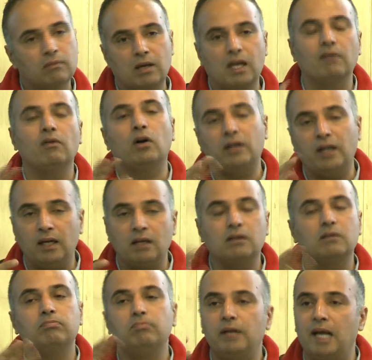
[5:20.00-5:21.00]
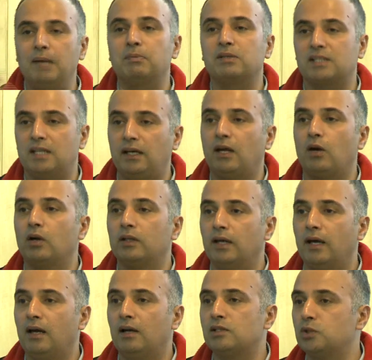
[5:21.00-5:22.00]
give or take 10% here or
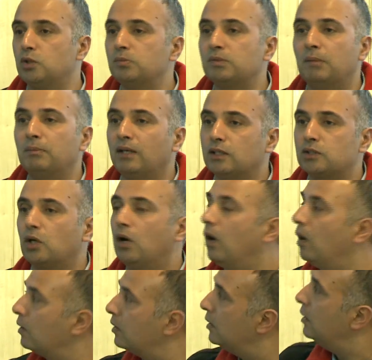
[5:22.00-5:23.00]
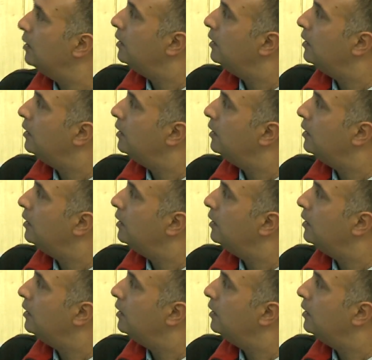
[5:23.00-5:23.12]
there, assume something is wrong,